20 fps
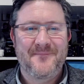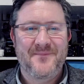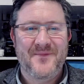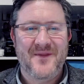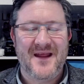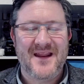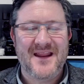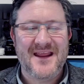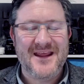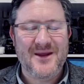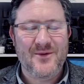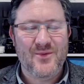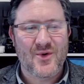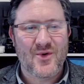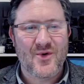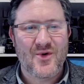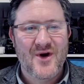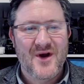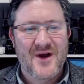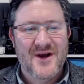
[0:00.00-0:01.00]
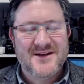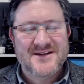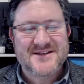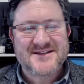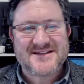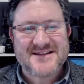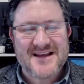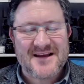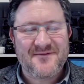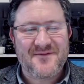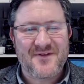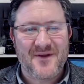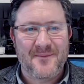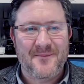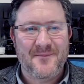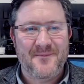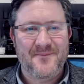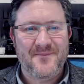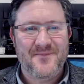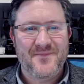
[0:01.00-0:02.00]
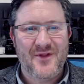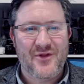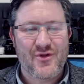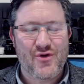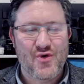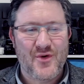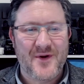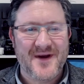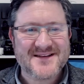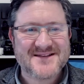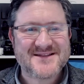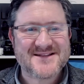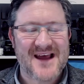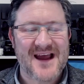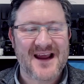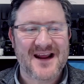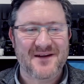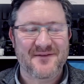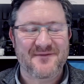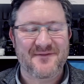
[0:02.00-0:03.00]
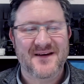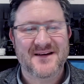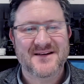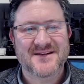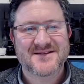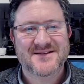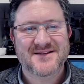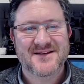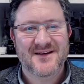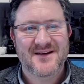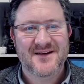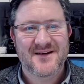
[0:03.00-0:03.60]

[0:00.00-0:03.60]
and he will save them through his sacrifice